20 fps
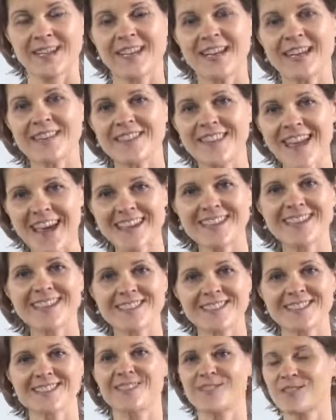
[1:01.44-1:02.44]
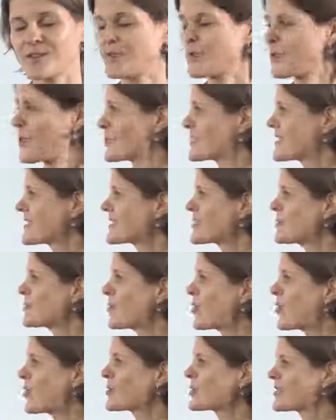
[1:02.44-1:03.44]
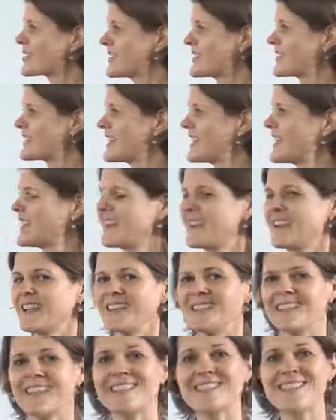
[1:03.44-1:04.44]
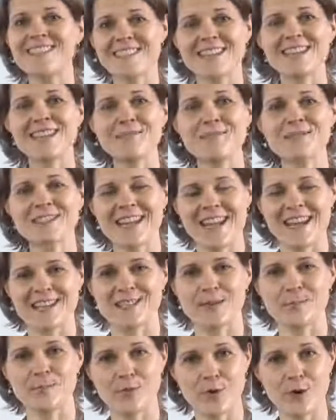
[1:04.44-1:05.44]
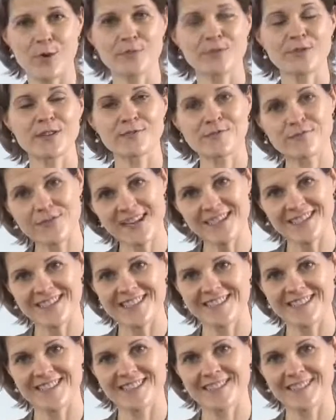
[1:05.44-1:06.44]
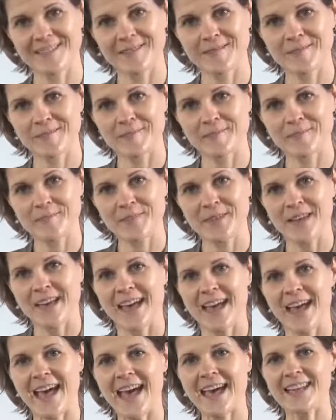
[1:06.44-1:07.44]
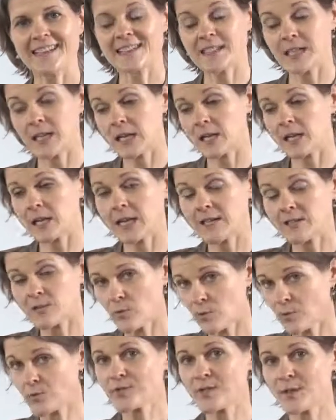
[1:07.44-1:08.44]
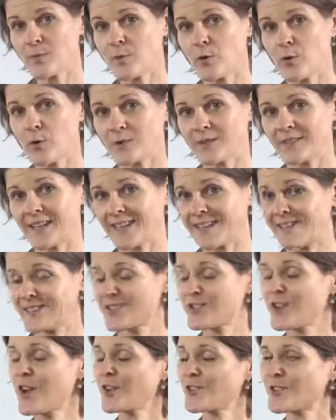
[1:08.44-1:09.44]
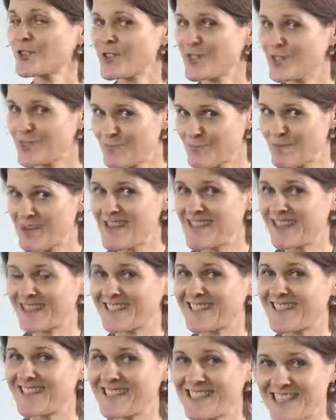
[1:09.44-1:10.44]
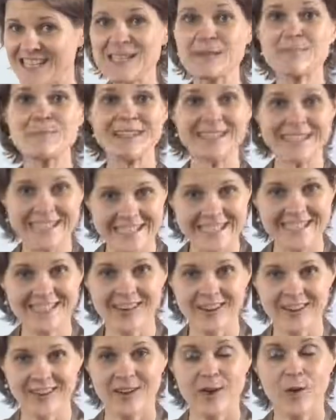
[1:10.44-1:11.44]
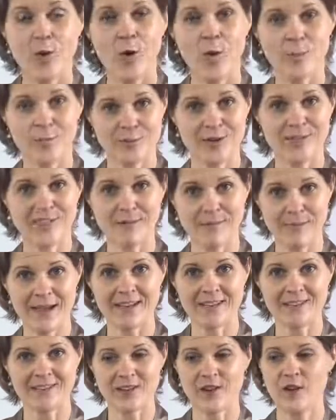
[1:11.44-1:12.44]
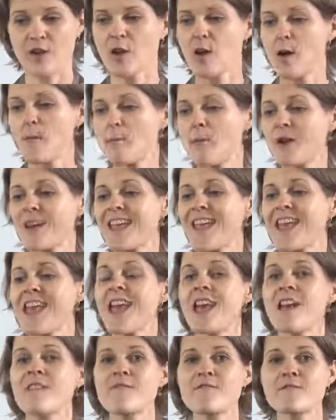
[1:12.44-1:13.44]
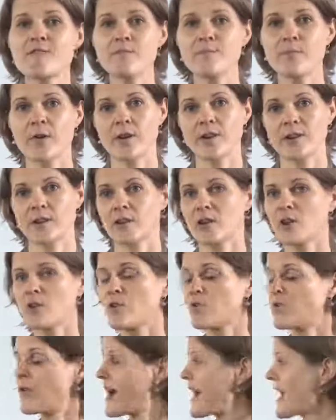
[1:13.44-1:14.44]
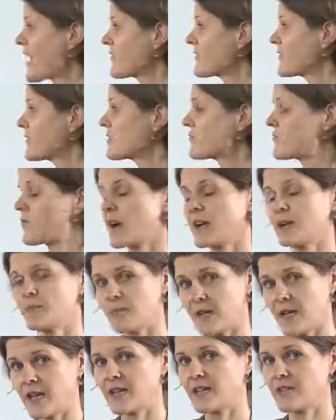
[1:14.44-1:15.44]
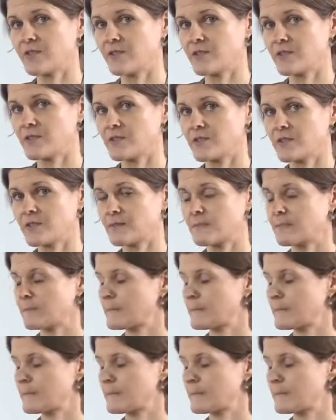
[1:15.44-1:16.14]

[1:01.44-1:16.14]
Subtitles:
In that instance, of course, it's important that the team takes appropriate risk. And it's also important that it's not just me as a team leader or project manager, but everybody who have the right behaviors.